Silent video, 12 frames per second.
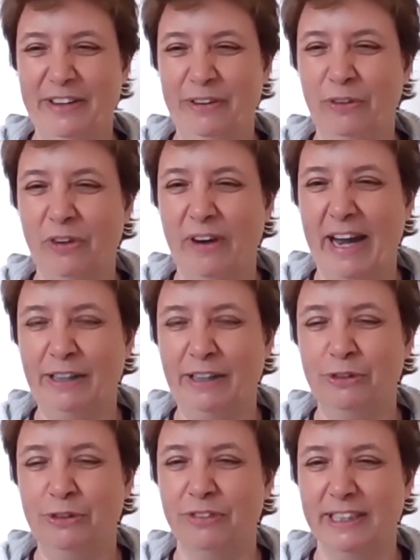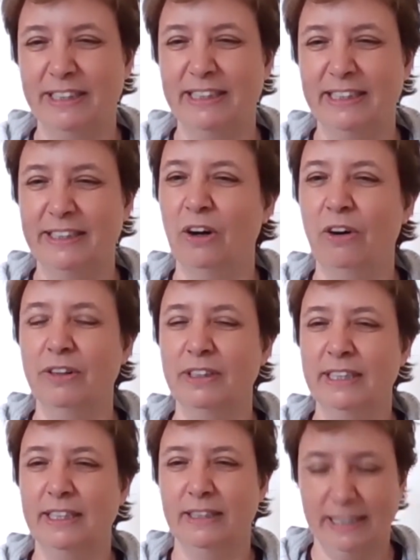I don't know how you fit it
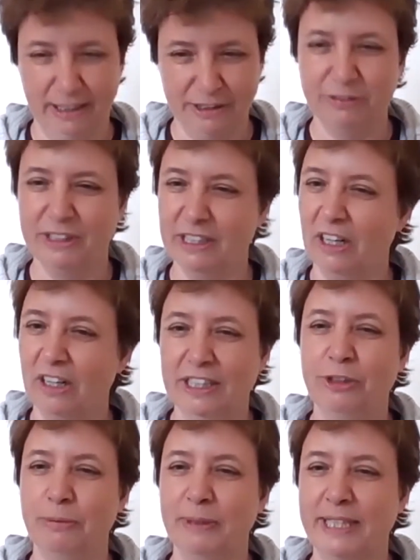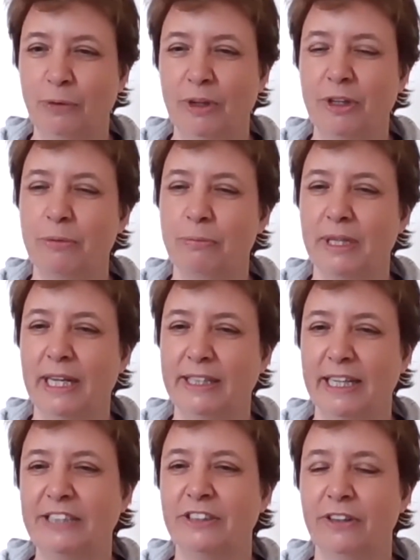all, how you fit it all in to begin with, but
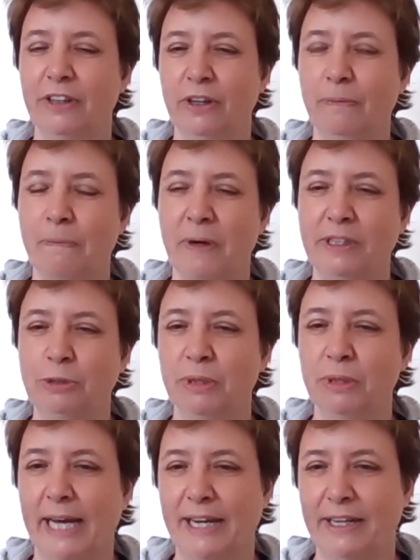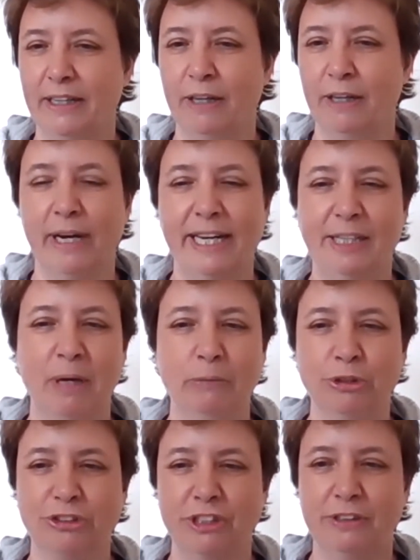I'd like to know, are you planning on writing,
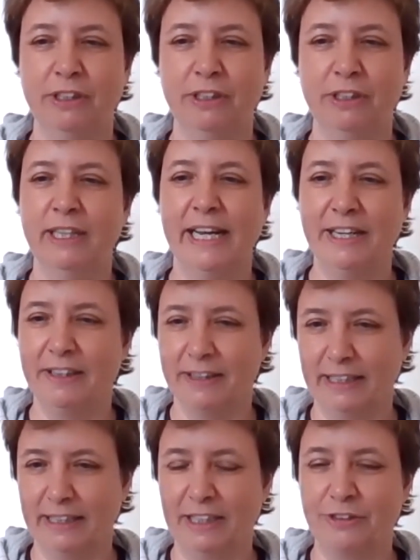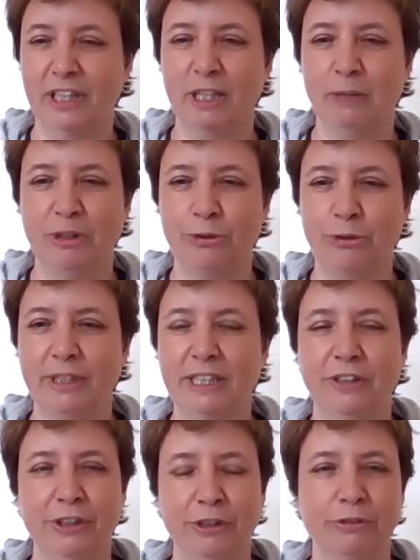publishing anything that's not a
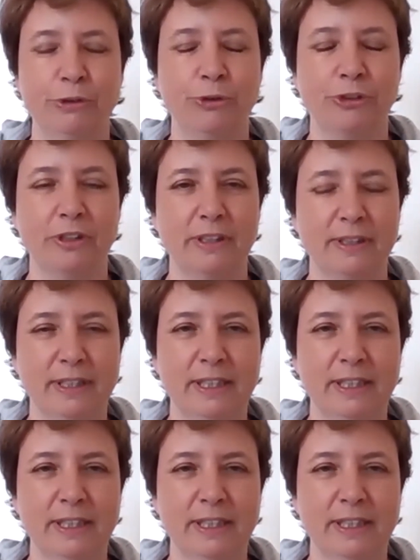mystery in the near future?